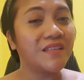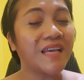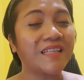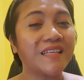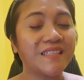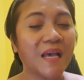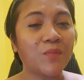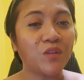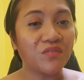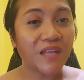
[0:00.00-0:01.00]
That
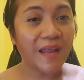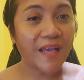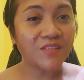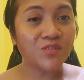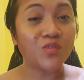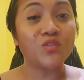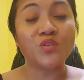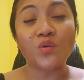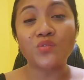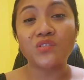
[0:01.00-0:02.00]
example of an answer
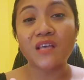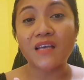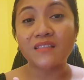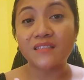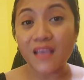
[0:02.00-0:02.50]
shows that